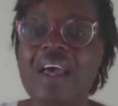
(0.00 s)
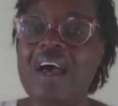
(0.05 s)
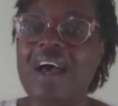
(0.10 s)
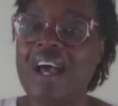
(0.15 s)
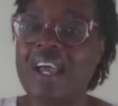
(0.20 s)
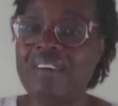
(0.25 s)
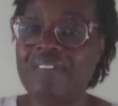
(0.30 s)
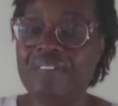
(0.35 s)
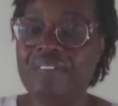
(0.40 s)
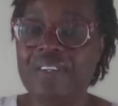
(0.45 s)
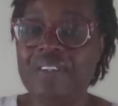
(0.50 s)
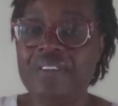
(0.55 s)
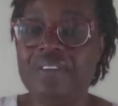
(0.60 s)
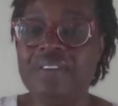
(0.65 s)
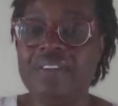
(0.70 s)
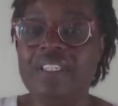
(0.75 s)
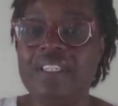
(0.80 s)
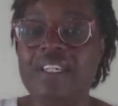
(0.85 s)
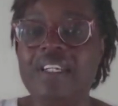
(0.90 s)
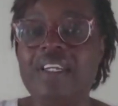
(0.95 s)
I
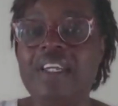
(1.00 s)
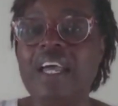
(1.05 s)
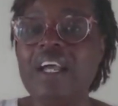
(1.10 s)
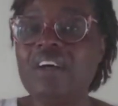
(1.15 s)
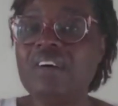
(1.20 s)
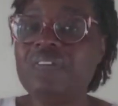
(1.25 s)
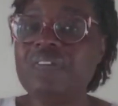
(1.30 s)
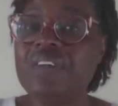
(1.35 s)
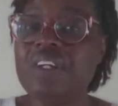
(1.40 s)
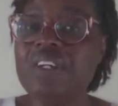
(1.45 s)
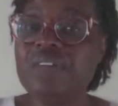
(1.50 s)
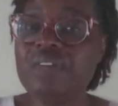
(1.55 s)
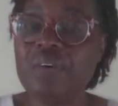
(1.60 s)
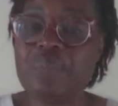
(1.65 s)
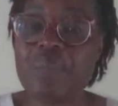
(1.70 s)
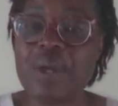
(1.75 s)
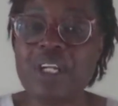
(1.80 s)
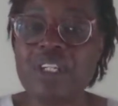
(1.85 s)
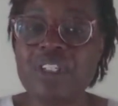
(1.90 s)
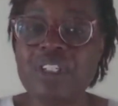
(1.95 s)
feel that a lack of
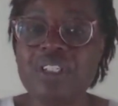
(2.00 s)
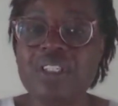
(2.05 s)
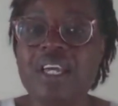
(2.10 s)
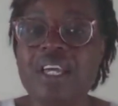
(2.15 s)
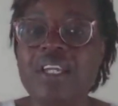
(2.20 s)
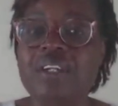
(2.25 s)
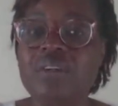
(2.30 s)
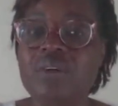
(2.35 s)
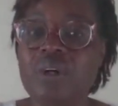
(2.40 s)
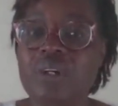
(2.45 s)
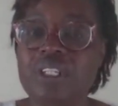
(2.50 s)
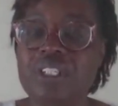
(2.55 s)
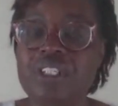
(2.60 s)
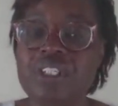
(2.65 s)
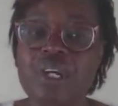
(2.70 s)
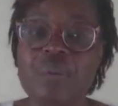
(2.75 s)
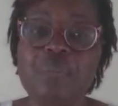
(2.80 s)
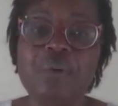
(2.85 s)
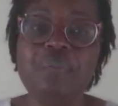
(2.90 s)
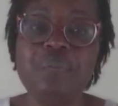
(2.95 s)
information and knowledge
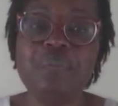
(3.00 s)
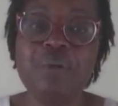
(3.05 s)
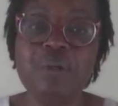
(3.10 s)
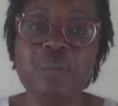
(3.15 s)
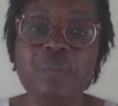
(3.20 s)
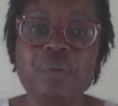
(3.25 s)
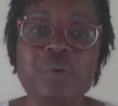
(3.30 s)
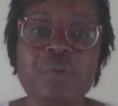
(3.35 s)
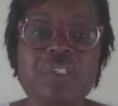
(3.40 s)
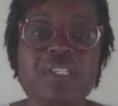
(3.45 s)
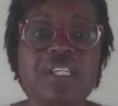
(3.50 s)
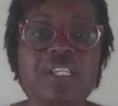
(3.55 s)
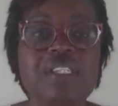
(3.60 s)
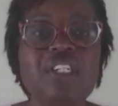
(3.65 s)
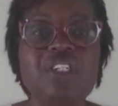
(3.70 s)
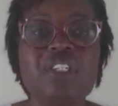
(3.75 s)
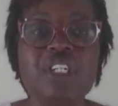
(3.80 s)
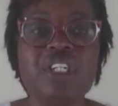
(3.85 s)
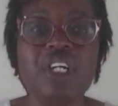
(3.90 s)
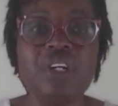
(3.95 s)
about menopause is a
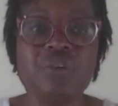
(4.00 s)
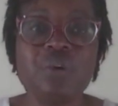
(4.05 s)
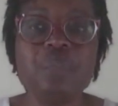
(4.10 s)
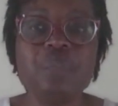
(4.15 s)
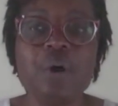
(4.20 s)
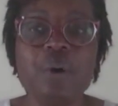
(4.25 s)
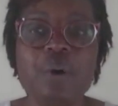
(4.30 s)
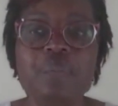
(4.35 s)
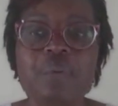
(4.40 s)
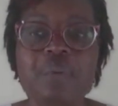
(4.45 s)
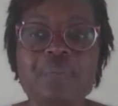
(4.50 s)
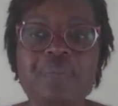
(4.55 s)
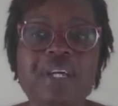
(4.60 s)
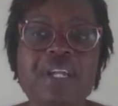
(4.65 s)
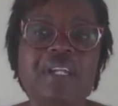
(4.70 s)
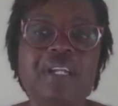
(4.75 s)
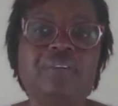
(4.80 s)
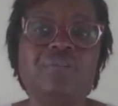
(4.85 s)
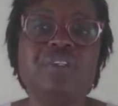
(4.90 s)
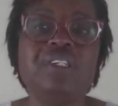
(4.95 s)
general problem
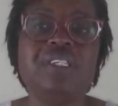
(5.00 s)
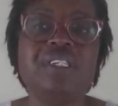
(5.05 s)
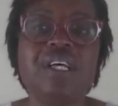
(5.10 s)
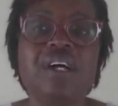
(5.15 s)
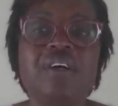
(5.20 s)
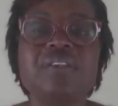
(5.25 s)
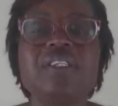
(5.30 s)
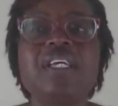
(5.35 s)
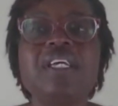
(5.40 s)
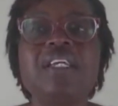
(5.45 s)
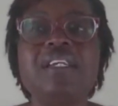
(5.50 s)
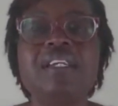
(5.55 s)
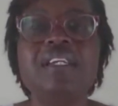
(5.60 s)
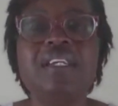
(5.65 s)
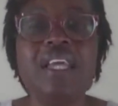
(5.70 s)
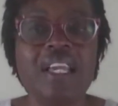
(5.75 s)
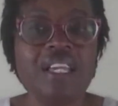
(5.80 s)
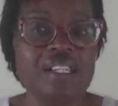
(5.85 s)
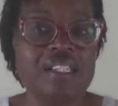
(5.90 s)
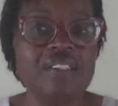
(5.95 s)
that results in
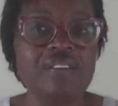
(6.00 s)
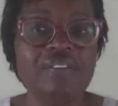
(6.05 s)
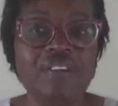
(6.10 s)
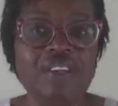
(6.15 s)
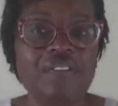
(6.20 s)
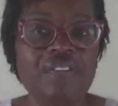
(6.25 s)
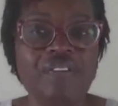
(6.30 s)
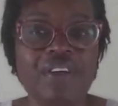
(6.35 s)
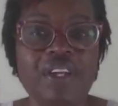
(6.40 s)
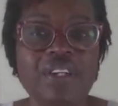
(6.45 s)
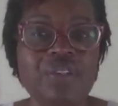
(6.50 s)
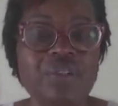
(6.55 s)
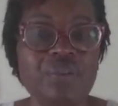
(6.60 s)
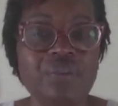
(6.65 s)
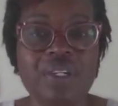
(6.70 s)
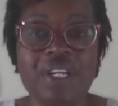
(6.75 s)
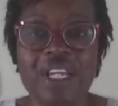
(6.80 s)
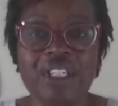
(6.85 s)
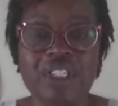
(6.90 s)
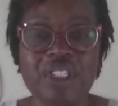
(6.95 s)
negative effect on
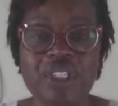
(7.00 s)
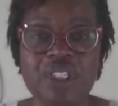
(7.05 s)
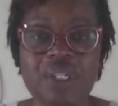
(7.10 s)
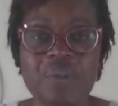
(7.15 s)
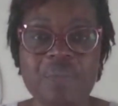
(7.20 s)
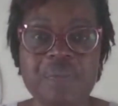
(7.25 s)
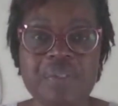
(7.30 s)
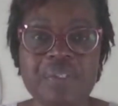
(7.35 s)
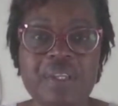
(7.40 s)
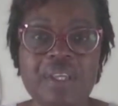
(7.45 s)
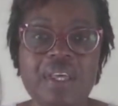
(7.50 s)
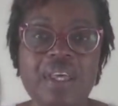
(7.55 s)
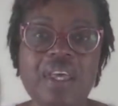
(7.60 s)
relationships.